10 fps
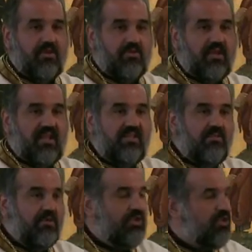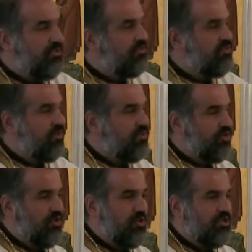you can either accuse the
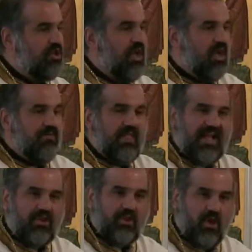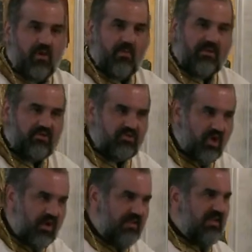church of not knowing what it's
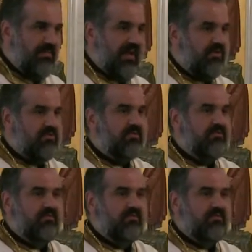talking about,